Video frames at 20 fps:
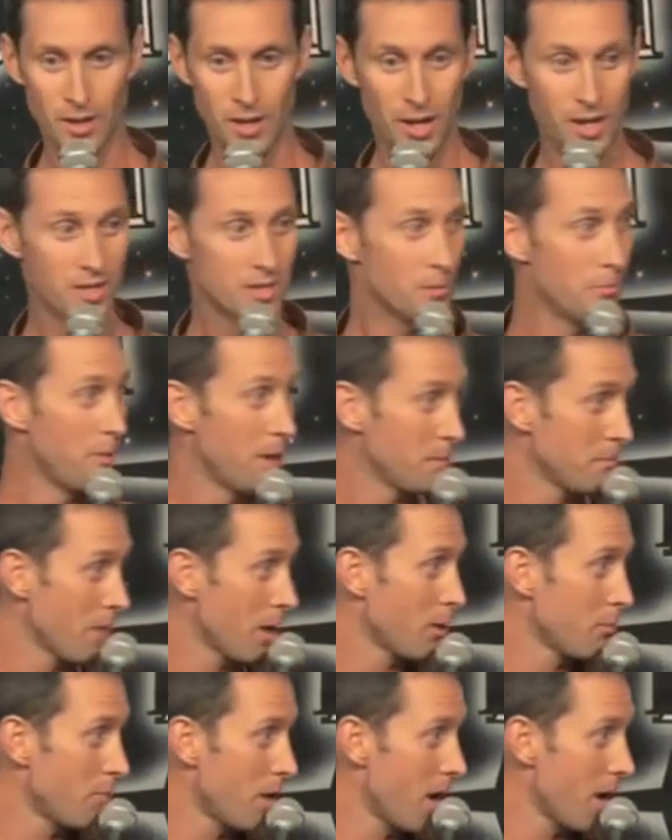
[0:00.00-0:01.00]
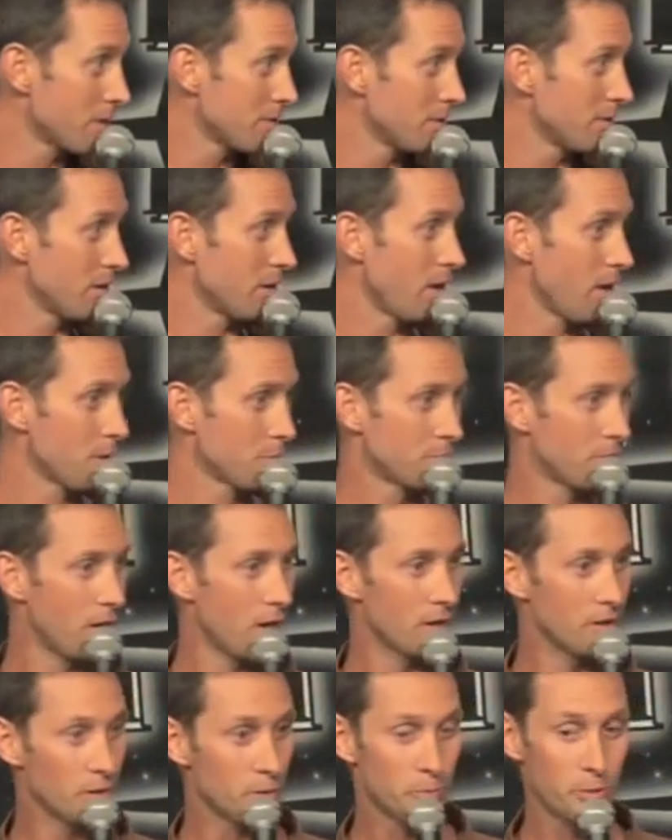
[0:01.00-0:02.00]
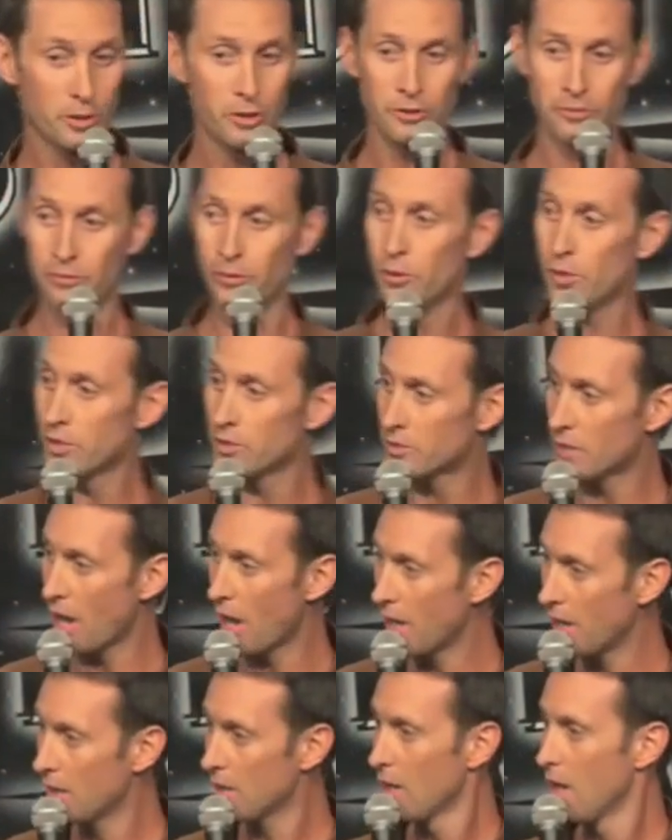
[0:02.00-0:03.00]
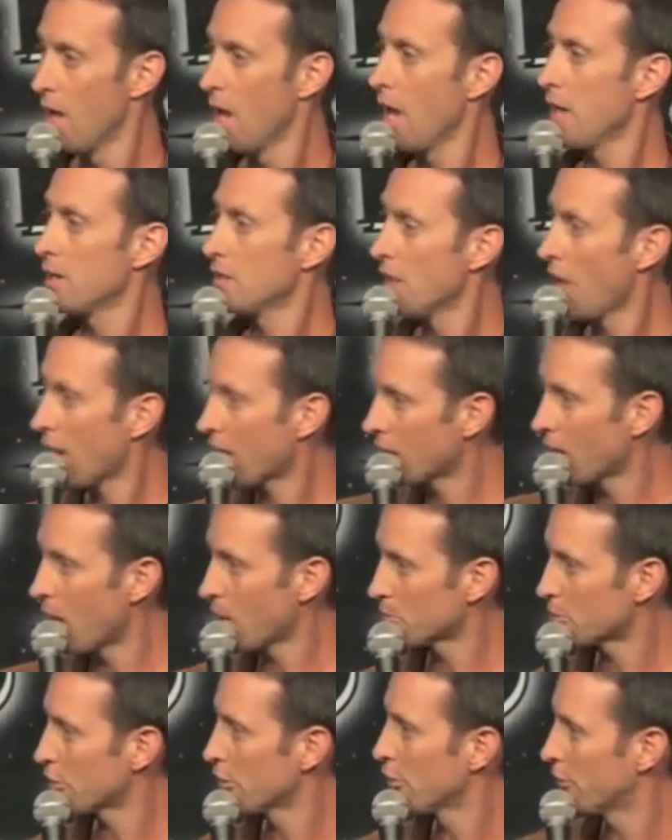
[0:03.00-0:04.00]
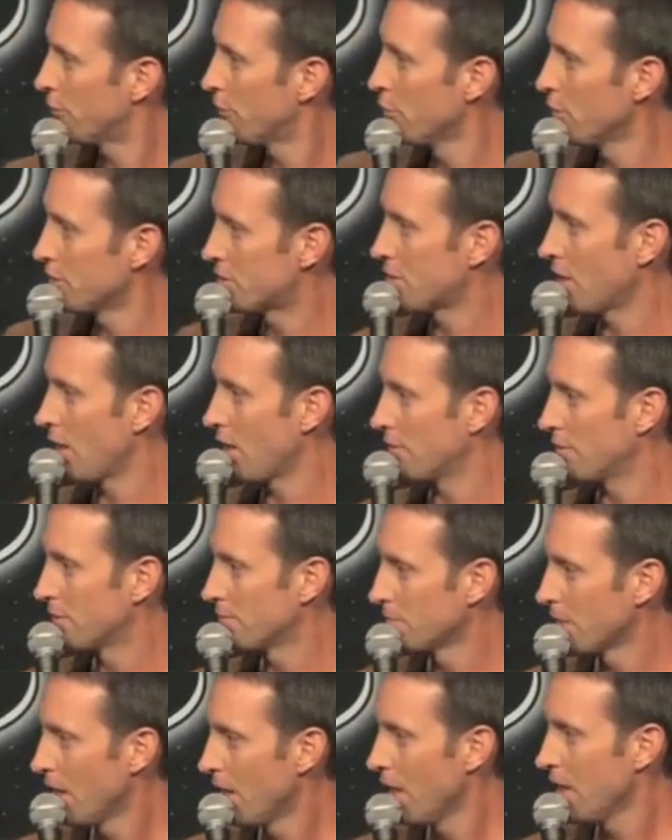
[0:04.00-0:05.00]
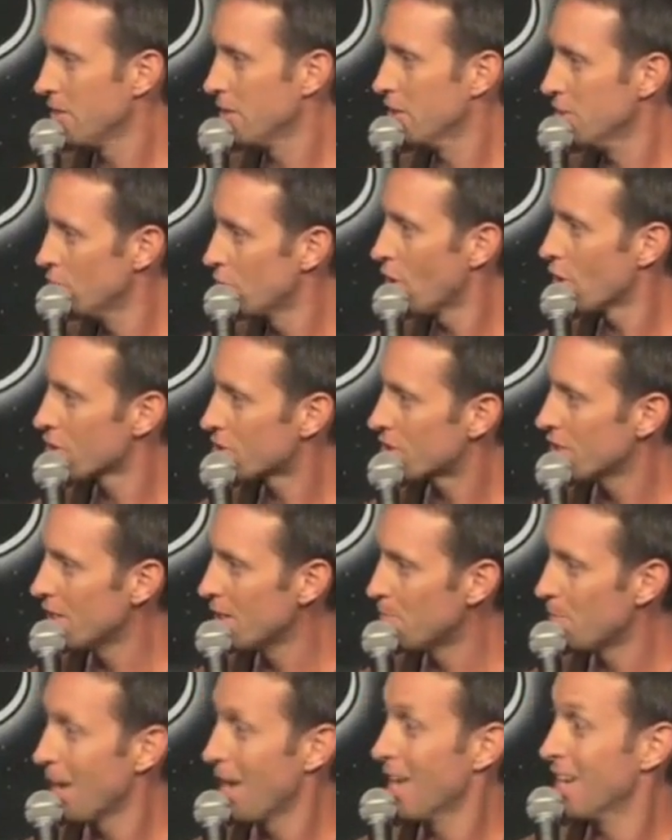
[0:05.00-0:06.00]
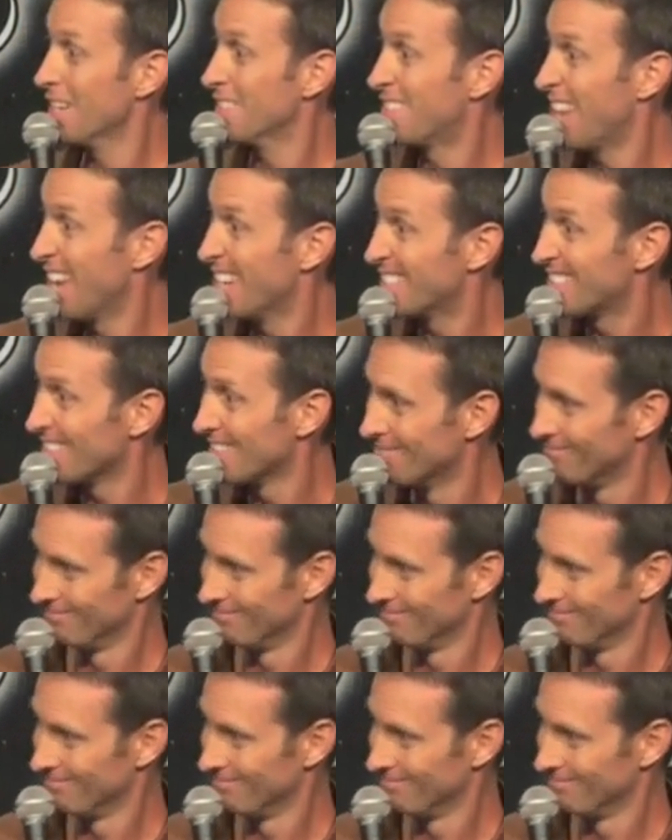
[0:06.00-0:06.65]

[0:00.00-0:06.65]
It's a big metal box at the campsite. You put your food inside it, and you lock it up so your food is safe. And then you go to sleep in a tent.